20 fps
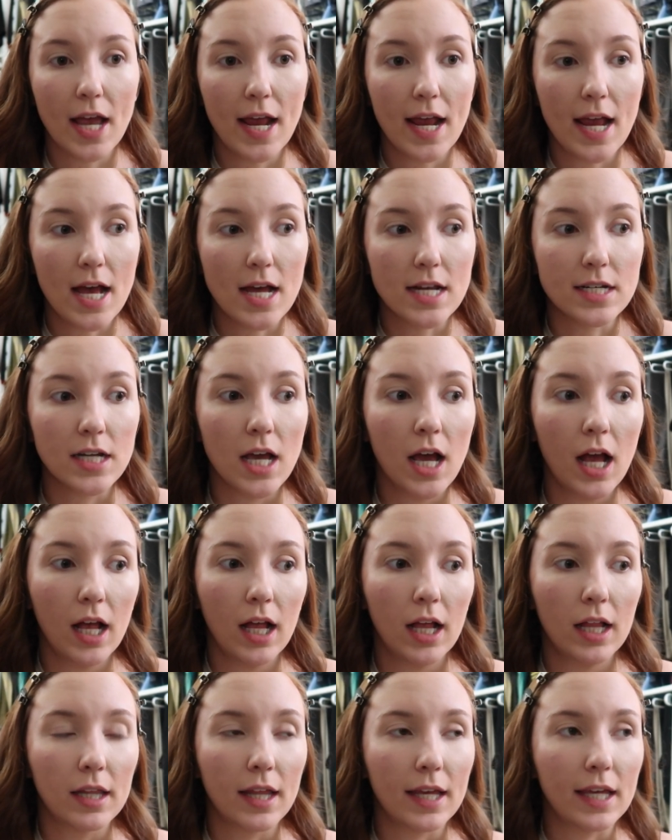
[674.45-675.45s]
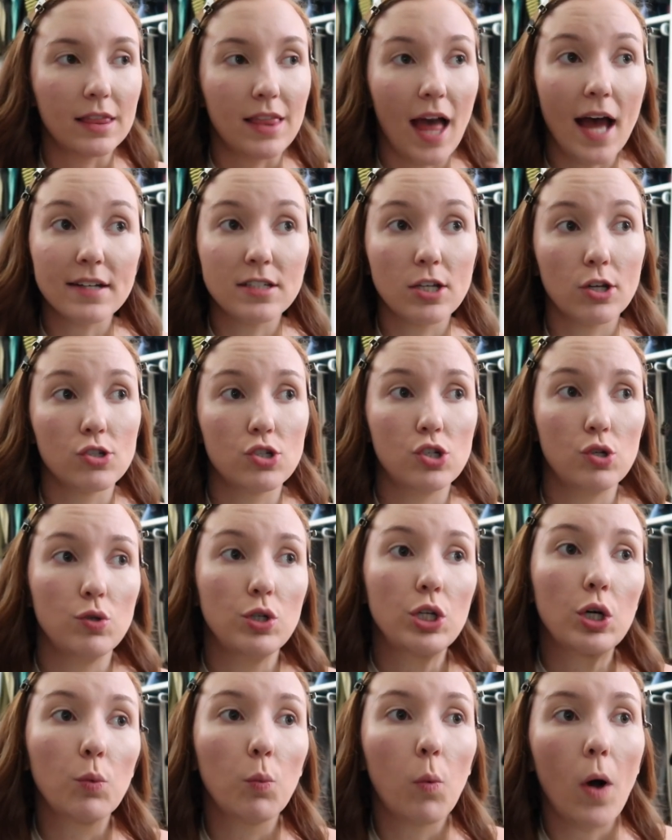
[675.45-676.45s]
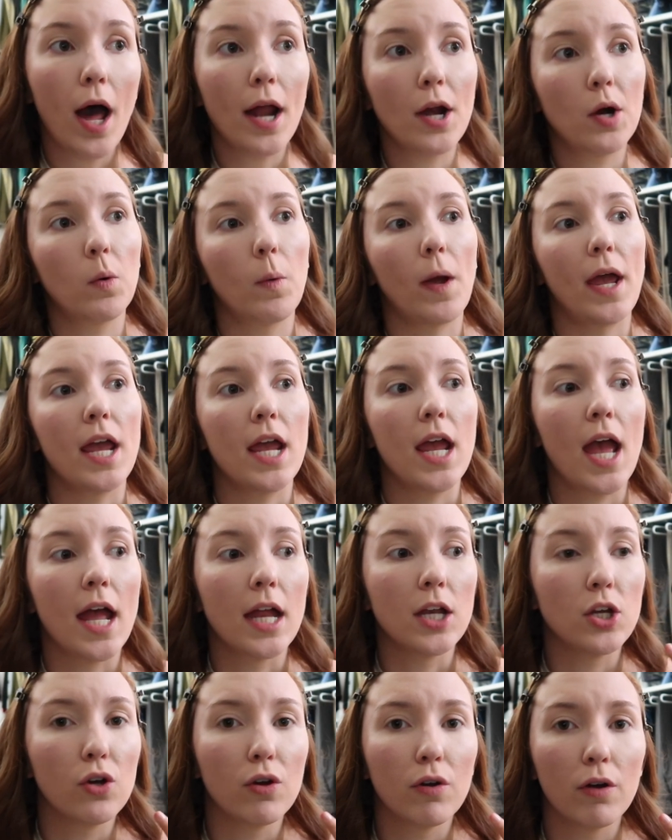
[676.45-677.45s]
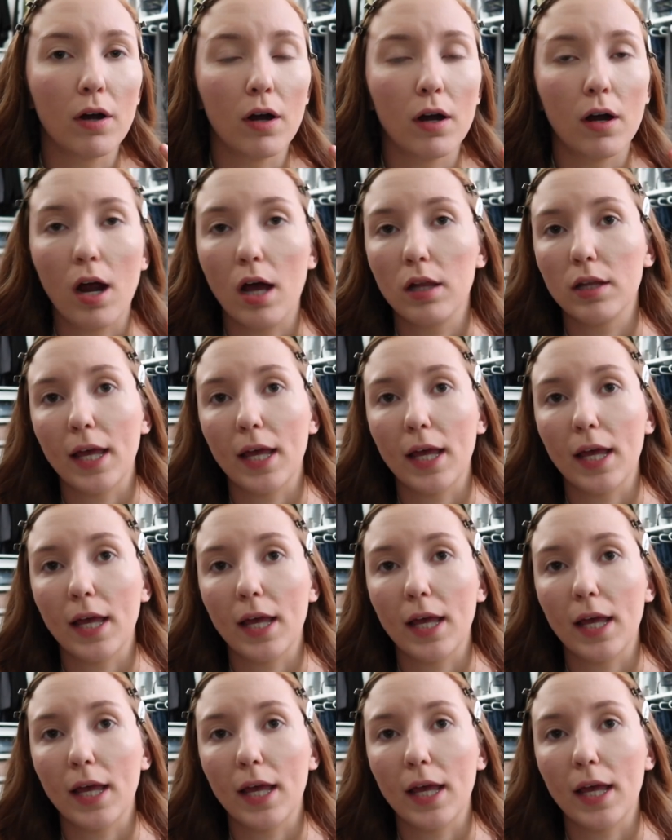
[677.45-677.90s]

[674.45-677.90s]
And like that tells you your water weight and your